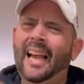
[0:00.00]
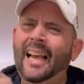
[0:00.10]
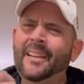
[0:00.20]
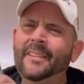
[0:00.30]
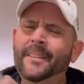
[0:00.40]

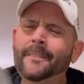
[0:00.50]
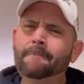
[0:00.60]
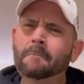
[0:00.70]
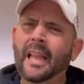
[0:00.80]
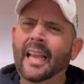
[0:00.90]
I don't know.
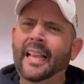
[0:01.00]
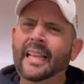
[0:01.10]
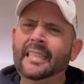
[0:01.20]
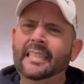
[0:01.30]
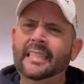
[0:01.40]
I
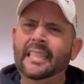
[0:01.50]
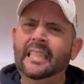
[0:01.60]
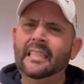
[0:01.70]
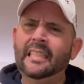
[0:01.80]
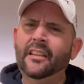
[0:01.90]
got to
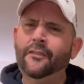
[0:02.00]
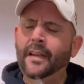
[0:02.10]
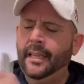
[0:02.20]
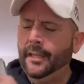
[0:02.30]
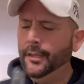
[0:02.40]
see if
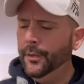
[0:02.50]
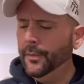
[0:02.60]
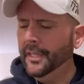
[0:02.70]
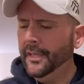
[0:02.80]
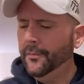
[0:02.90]
I can do
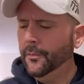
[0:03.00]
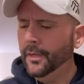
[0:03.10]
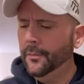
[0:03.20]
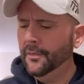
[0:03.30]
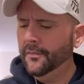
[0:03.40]
a
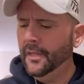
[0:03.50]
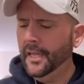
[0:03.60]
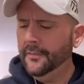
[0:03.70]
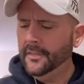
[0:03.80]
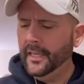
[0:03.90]
giveaway with
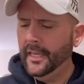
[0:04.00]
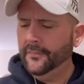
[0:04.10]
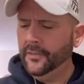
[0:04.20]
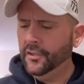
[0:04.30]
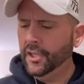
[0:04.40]
knives. I
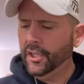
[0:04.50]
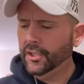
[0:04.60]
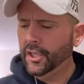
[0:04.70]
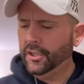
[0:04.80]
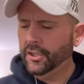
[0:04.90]
have to check,
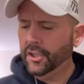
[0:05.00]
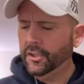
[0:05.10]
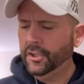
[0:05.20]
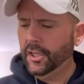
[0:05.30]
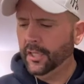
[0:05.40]
check,
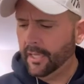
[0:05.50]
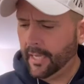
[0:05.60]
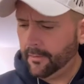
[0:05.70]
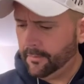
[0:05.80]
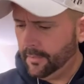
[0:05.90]
check, check it
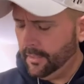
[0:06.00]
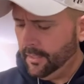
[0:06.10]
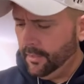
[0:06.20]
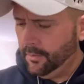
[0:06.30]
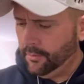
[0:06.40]
out.
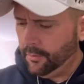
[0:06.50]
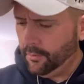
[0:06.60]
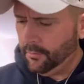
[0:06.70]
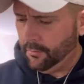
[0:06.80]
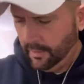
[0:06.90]

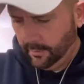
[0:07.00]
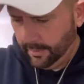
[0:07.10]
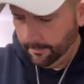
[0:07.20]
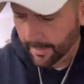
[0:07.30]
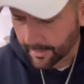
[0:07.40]
So I'll
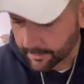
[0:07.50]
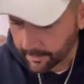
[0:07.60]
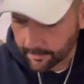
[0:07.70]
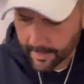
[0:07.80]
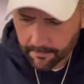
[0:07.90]
get back to
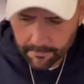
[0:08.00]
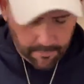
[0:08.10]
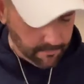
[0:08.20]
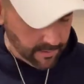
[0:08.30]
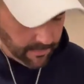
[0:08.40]
you on that one,
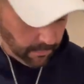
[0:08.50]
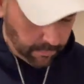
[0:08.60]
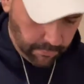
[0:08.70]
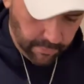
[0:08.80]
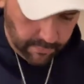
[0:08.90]
but maybe
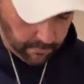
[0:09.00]
we'll do a